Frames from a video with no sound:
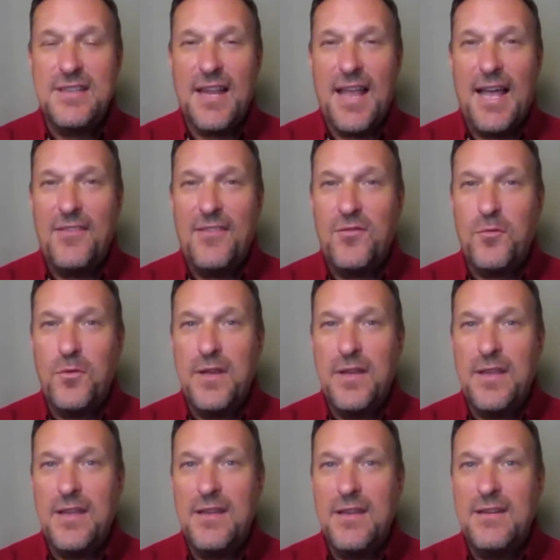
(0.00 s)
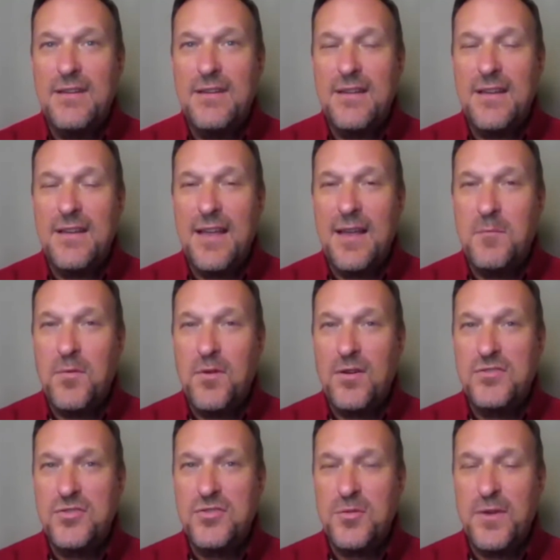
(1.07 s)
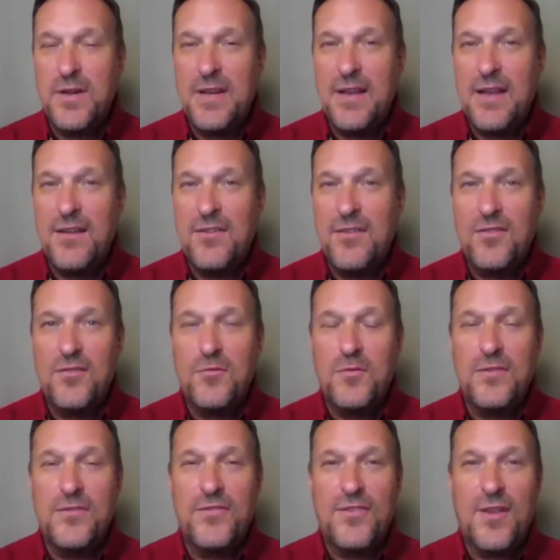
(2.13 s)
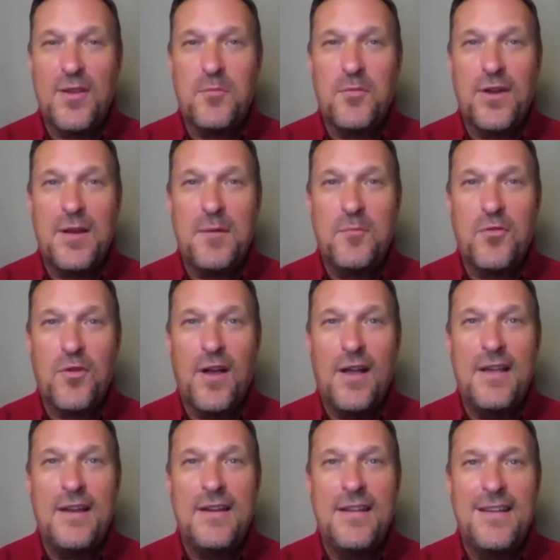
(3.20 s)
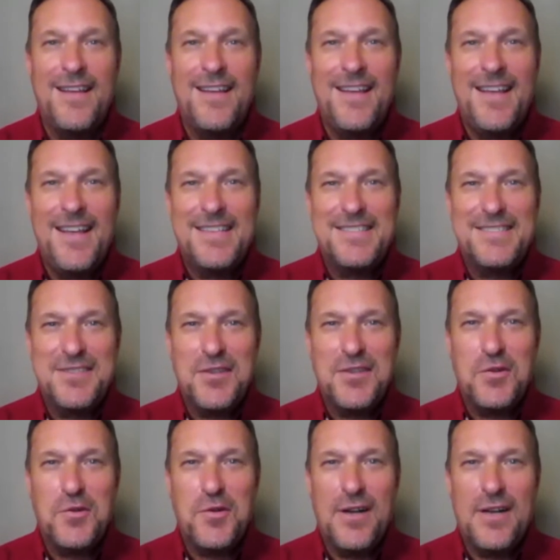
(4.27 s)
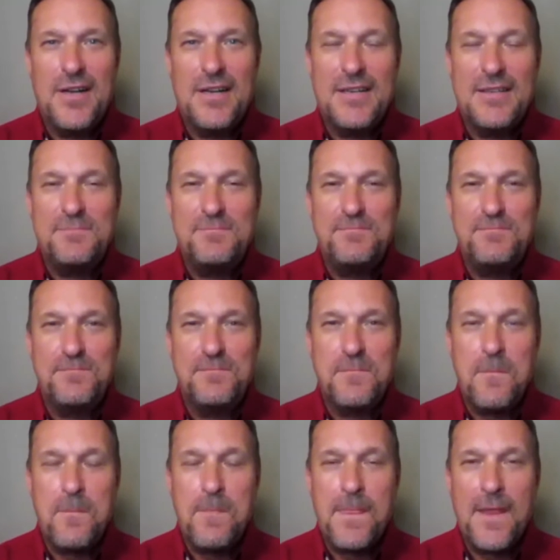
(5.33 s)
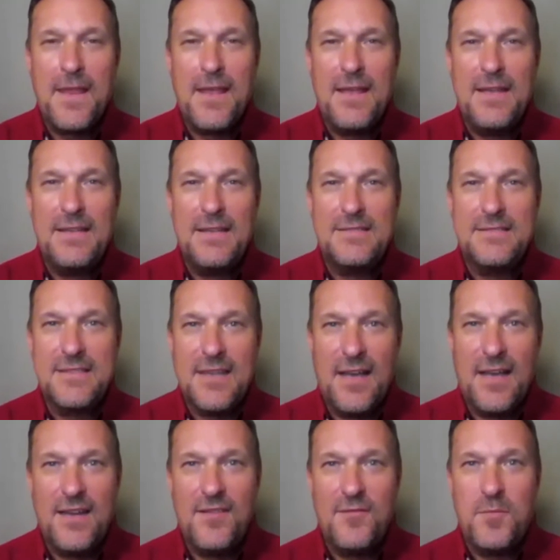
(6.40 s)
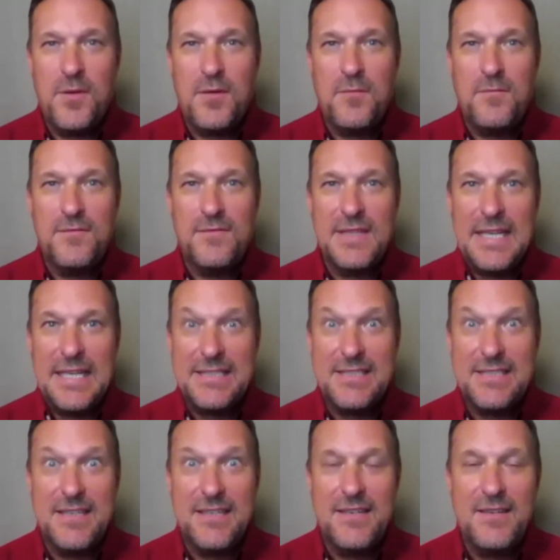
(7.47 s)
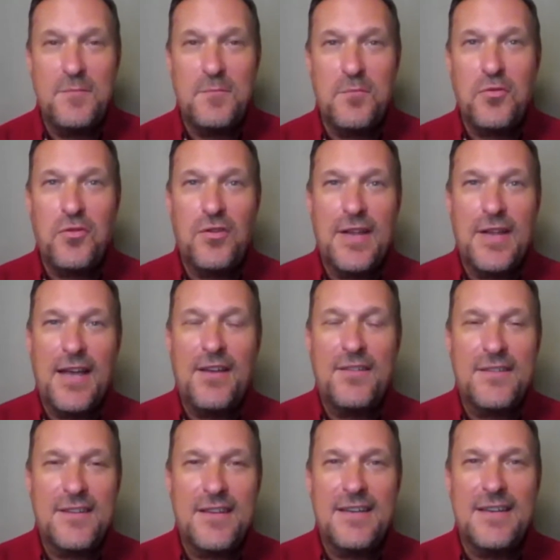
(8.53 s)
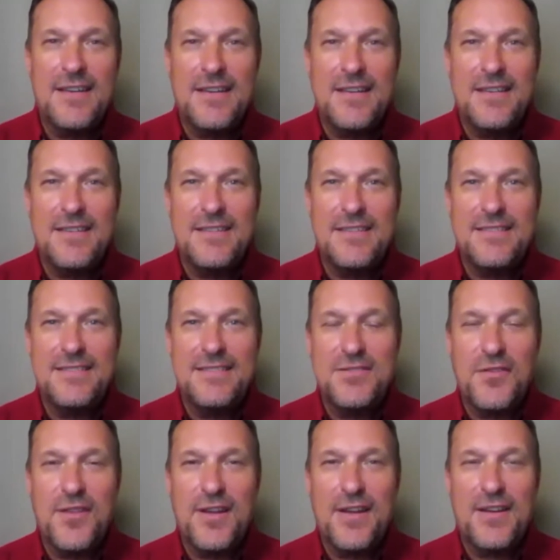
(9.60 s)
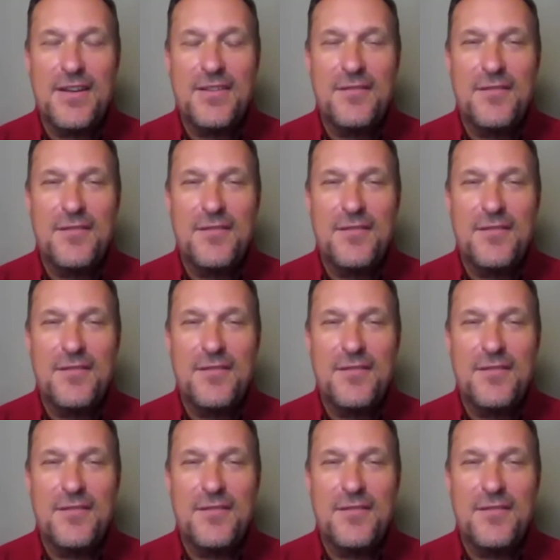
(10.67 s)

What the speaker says: last weekend, Hamburg, Germany, I heard was celebrating Pride. So it's kind of been extended and pulled out so that it